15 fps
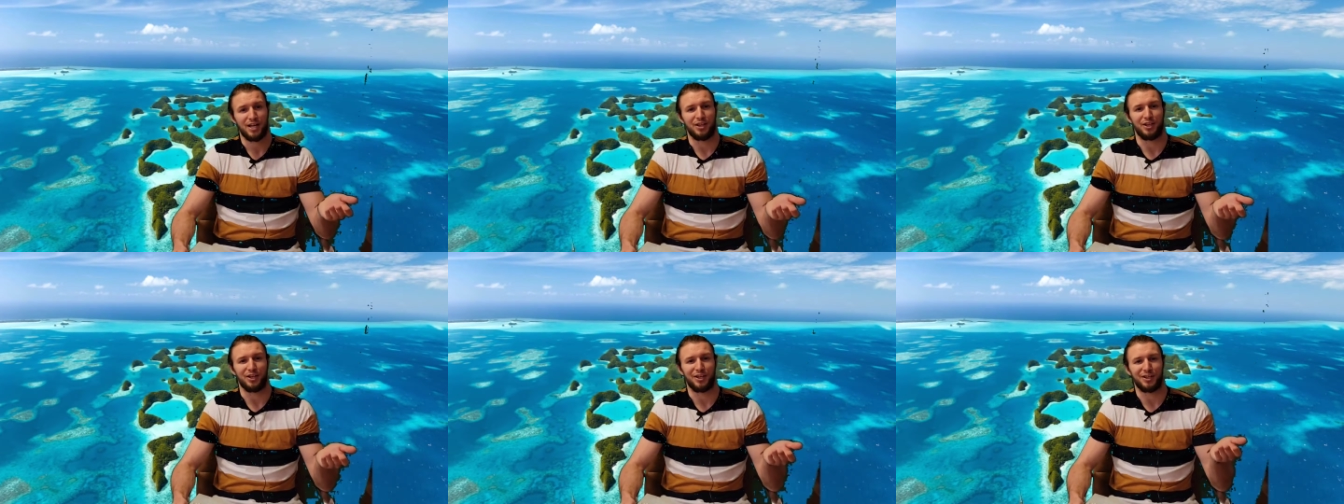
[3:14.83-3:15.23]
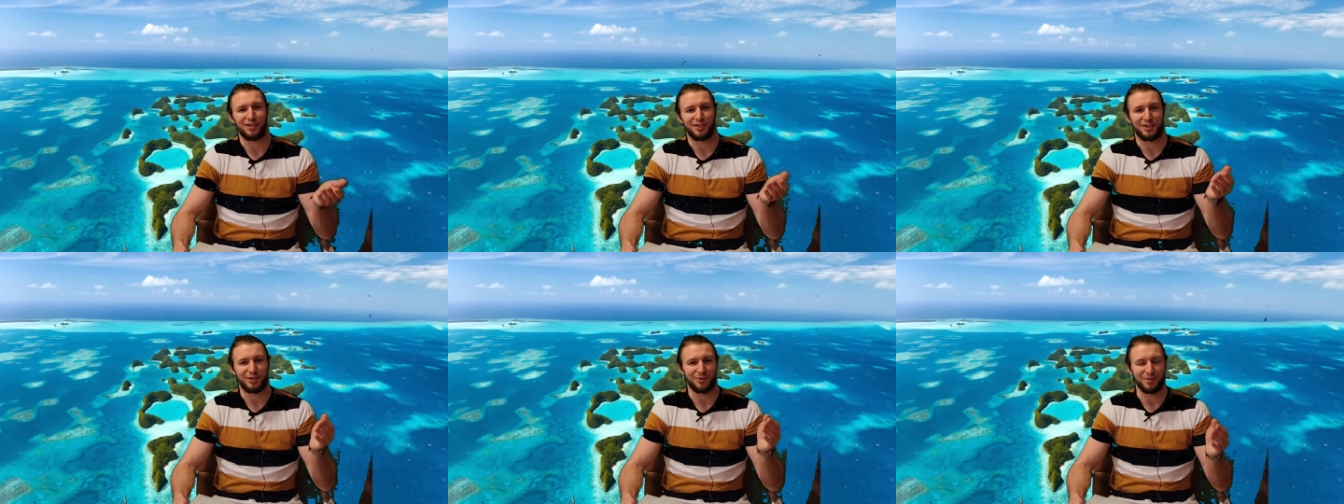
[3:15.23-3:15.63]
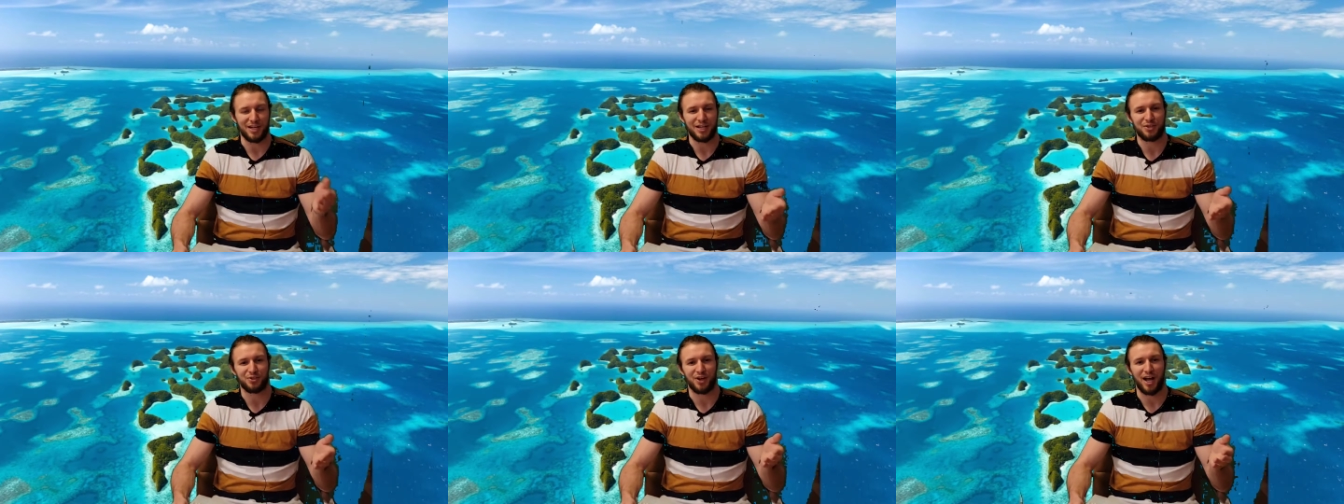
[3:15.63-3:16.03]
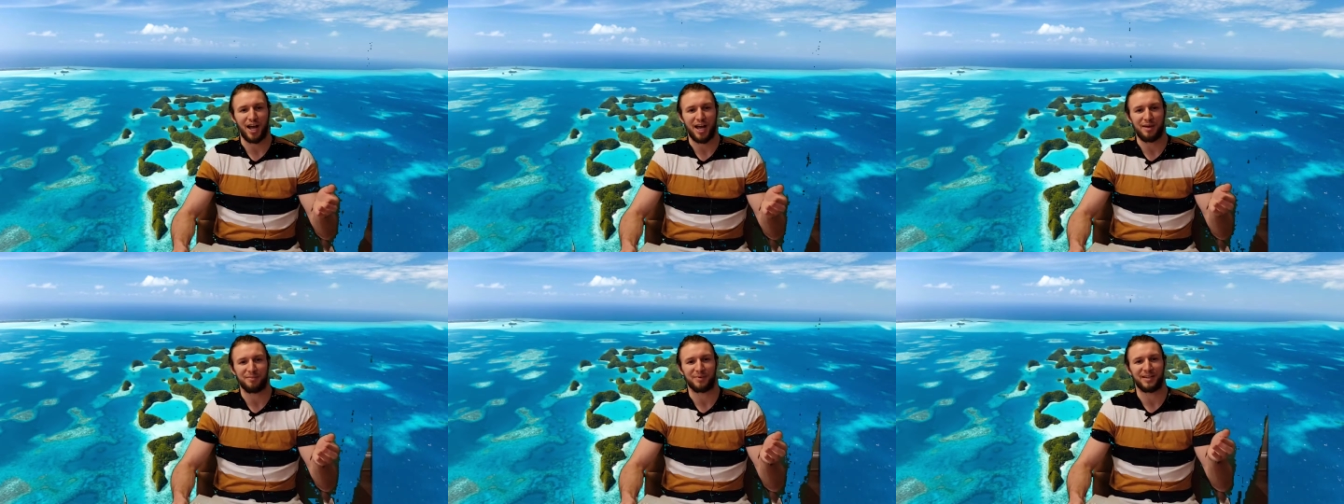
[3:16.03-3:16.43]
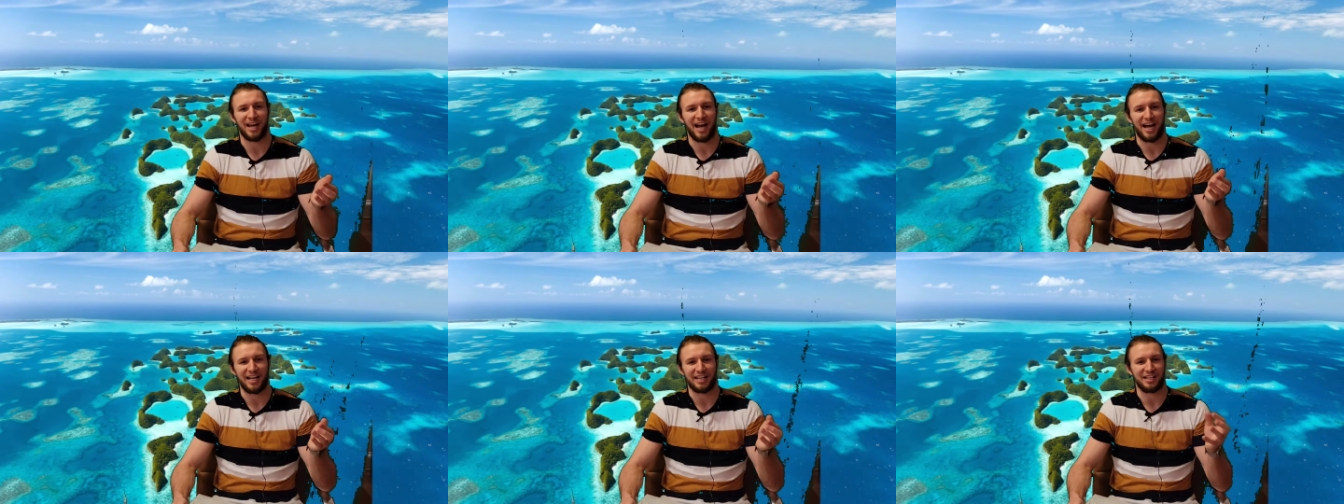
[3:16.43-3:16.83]
The Green Tribe
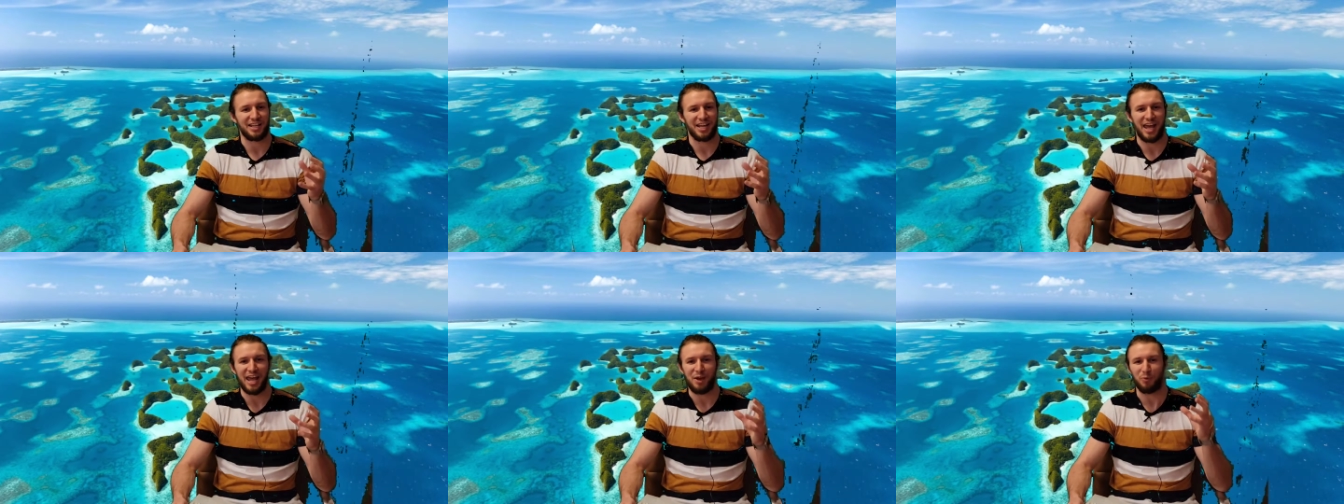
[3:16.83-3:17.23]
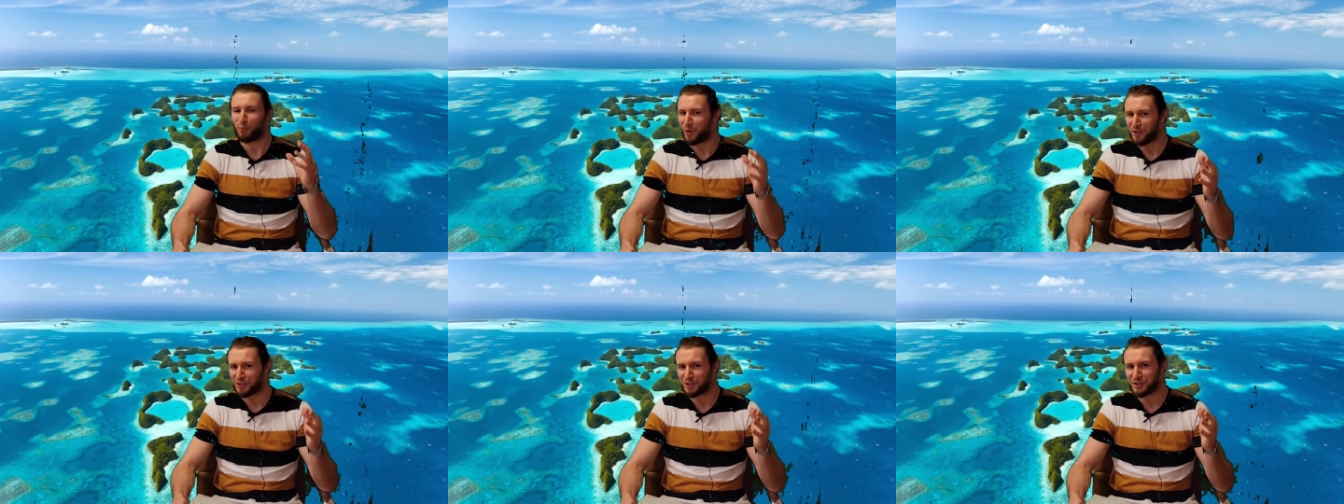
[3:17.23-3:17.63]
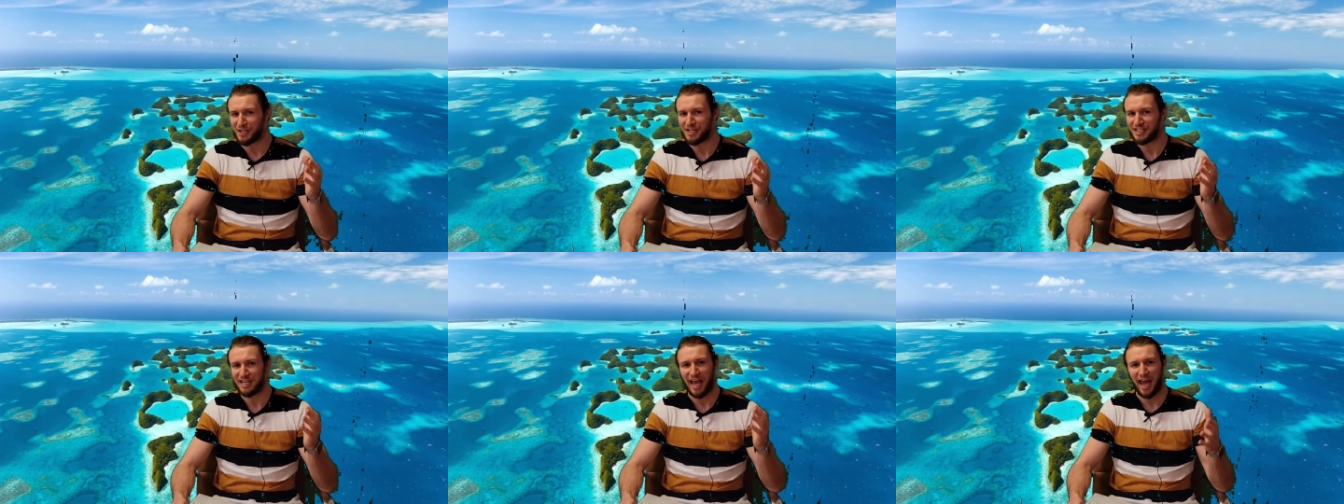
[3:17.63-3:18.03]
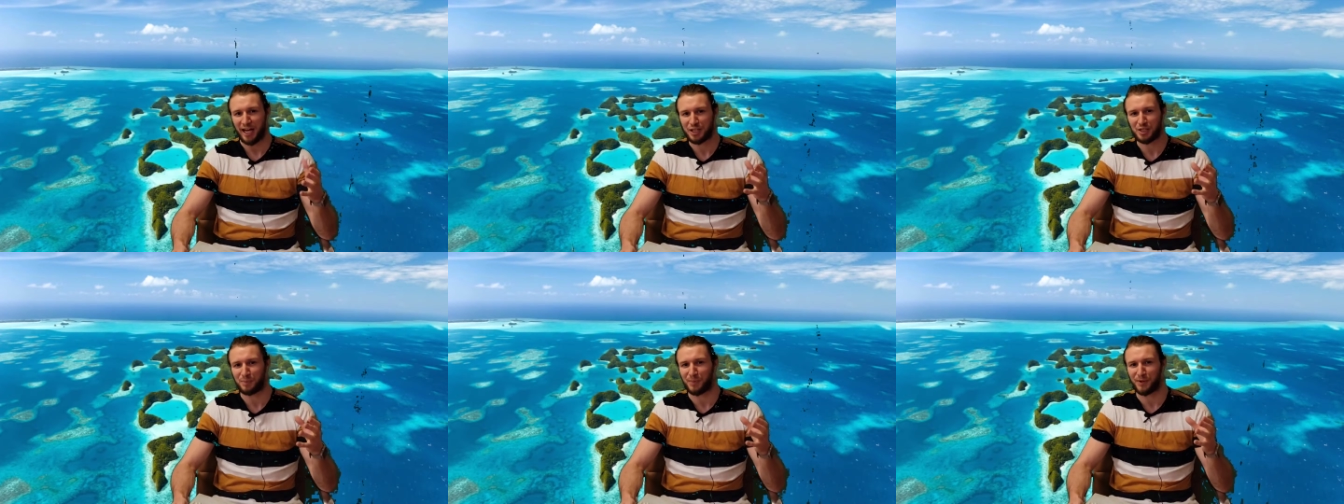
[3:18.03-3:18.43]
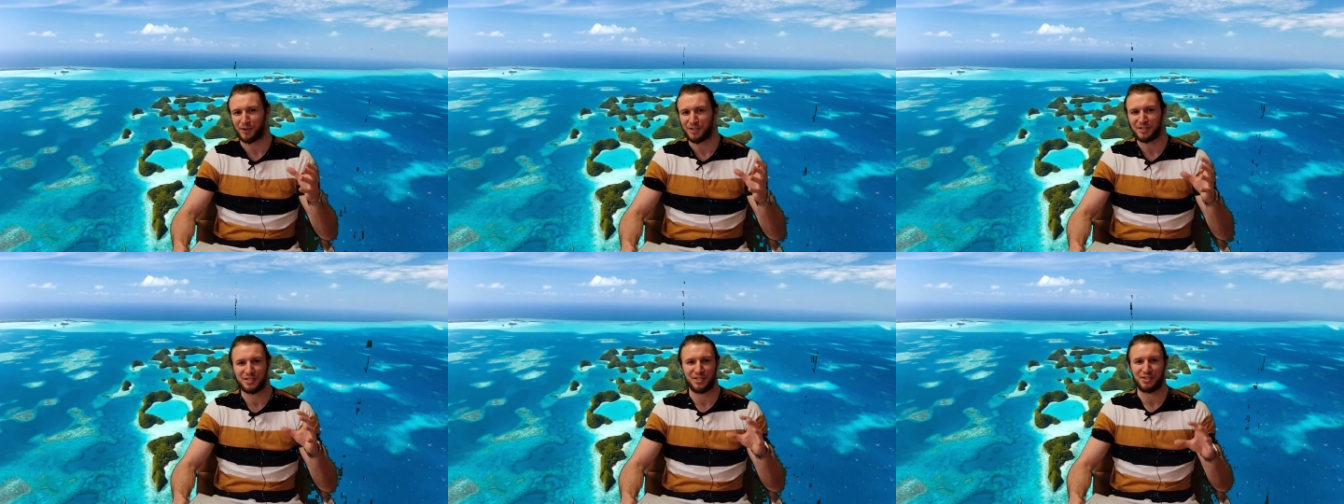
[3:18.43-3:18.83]
got a wilderness
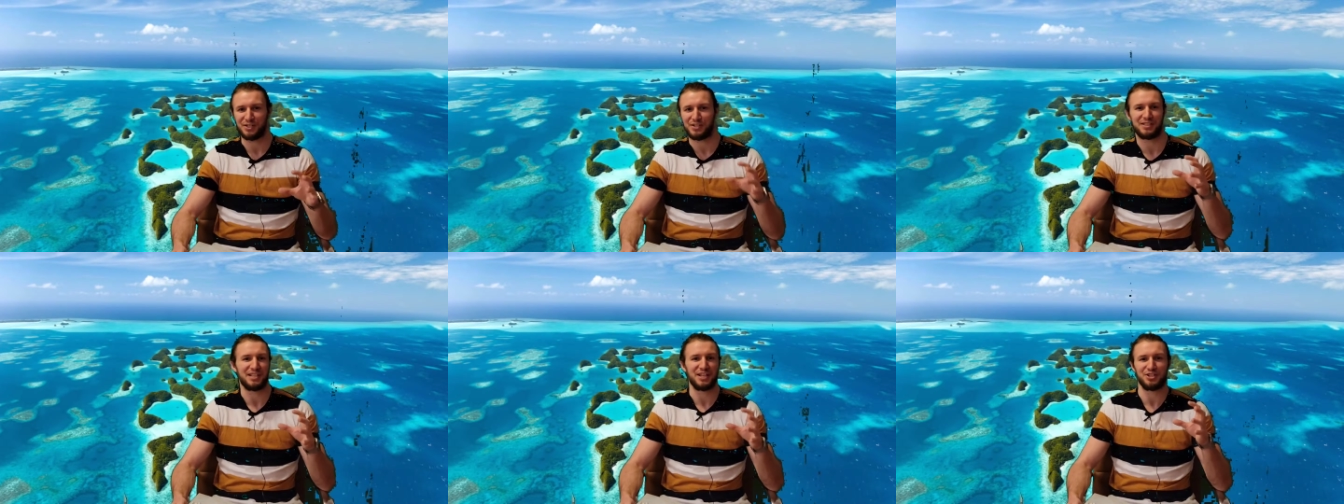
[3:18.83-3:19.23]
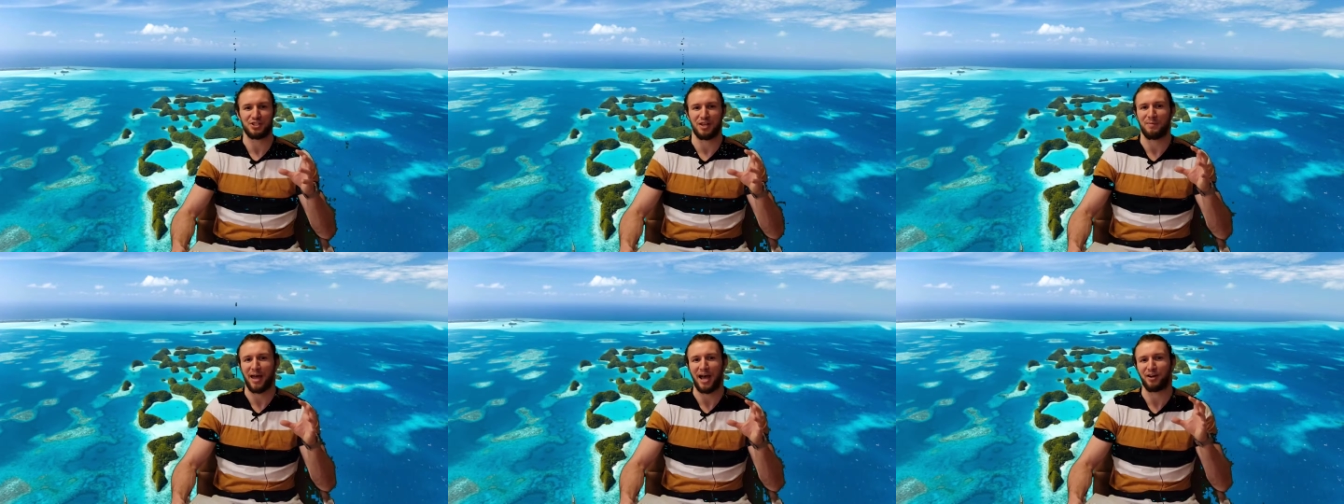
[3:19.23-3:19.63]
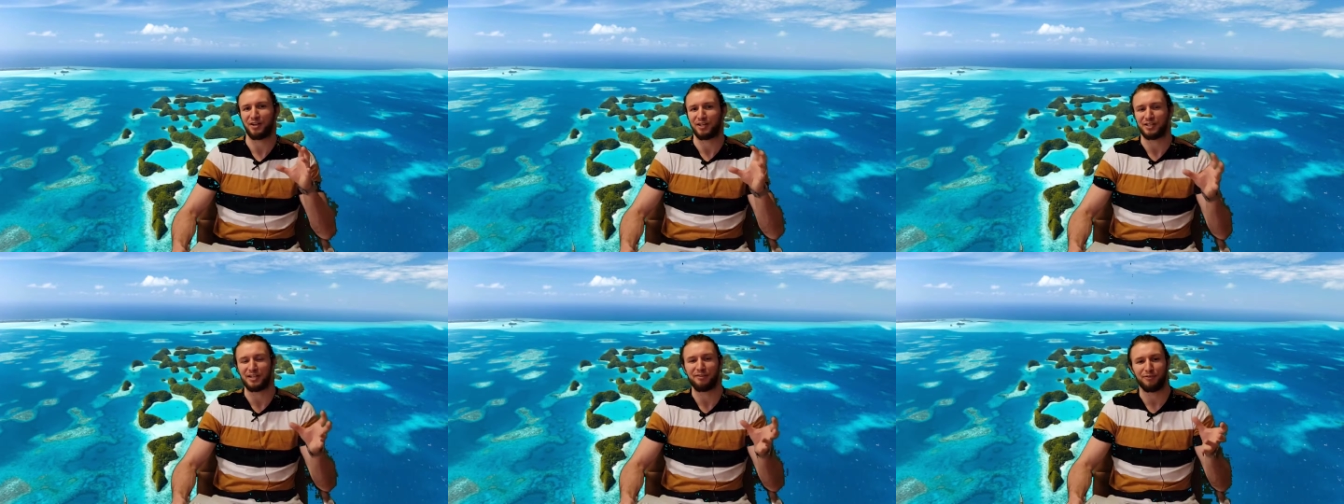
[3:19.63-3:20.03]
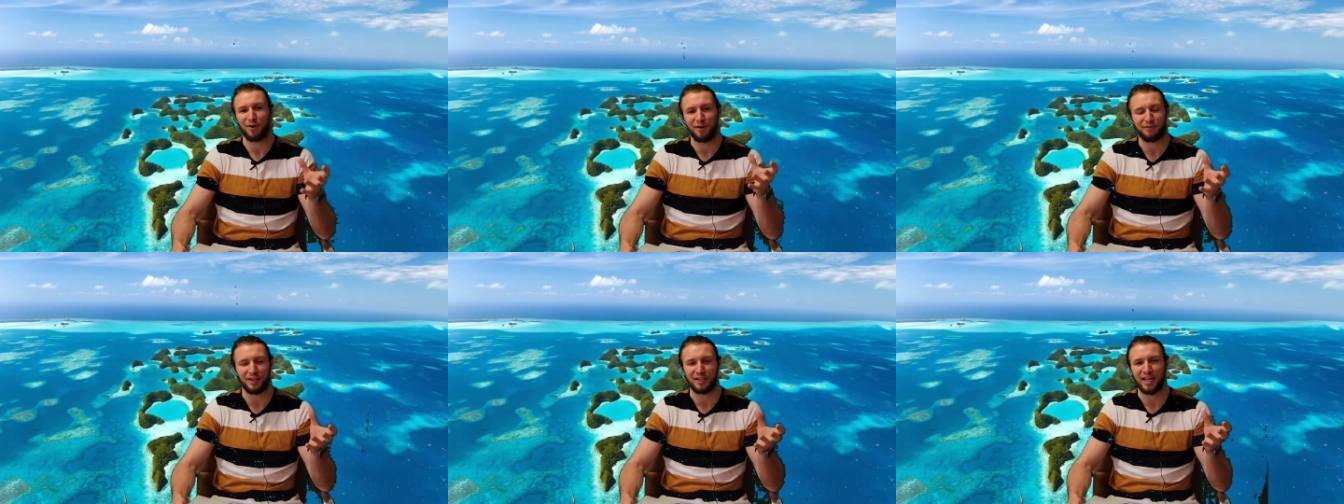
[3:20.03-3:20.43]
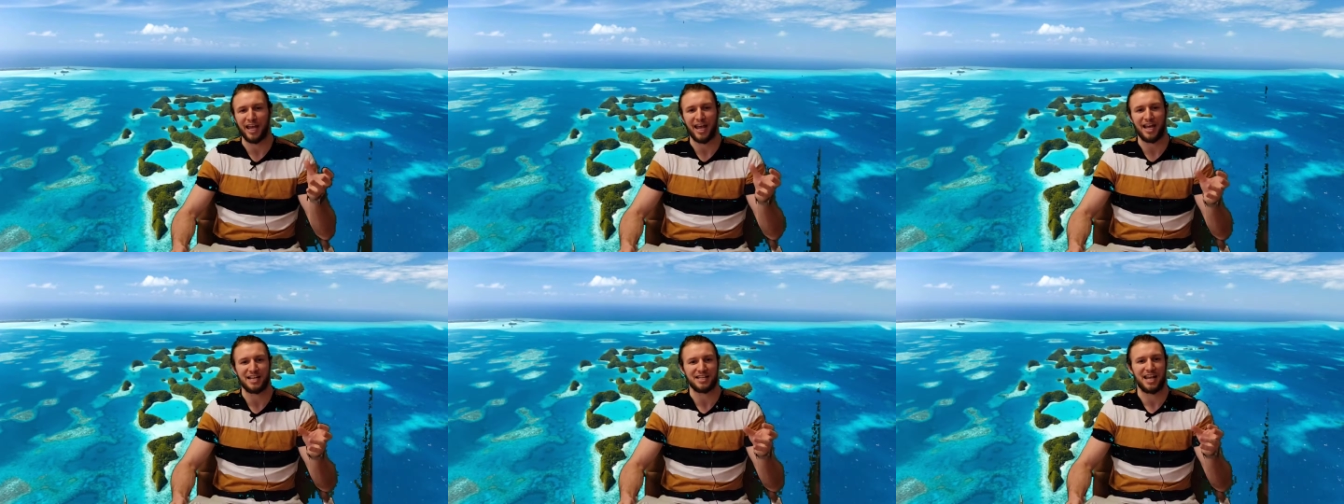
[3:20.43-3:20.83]
expert to teach them how to live off the
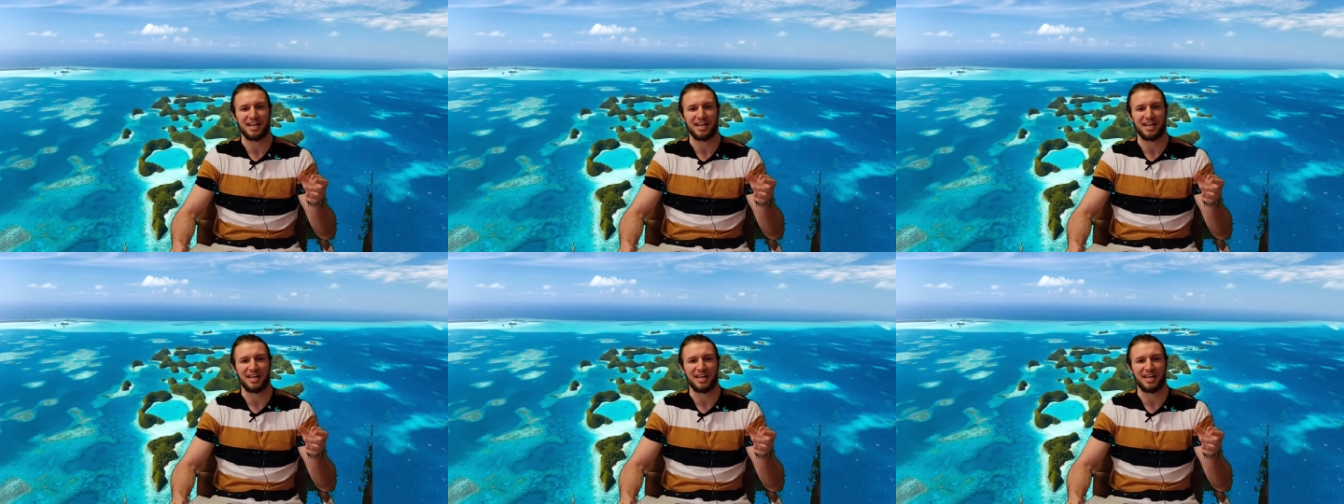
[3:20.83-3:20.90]
land,